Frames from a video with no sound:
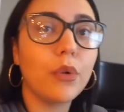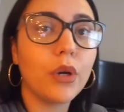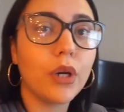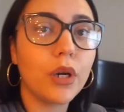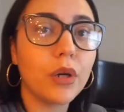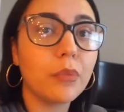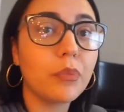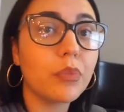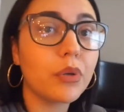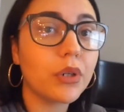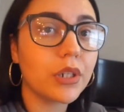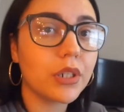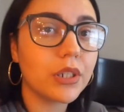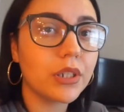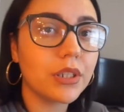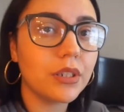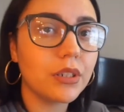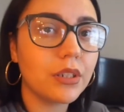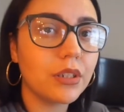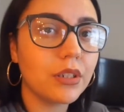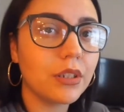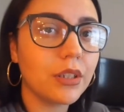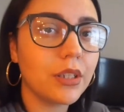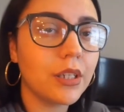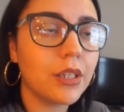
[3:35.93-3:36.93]
wear
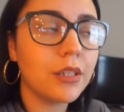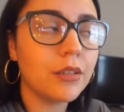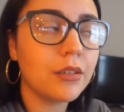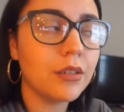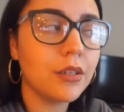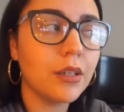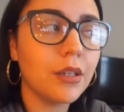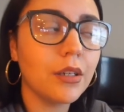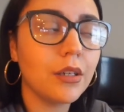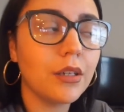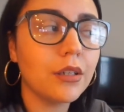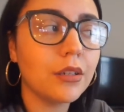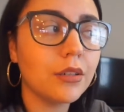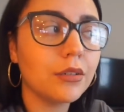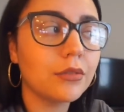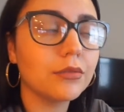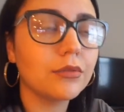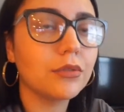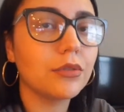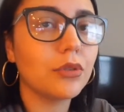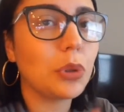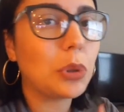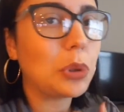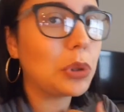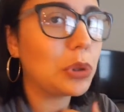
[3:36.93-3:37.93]
personally
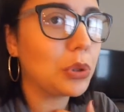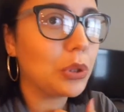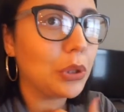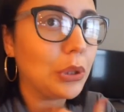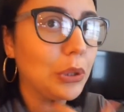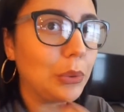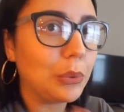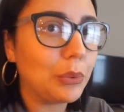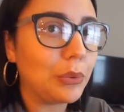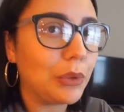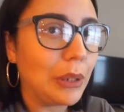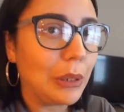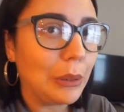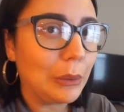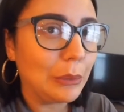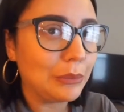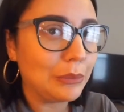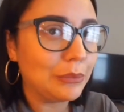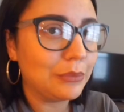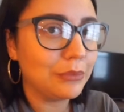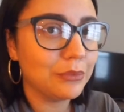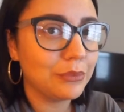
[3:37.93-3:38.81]
all year round.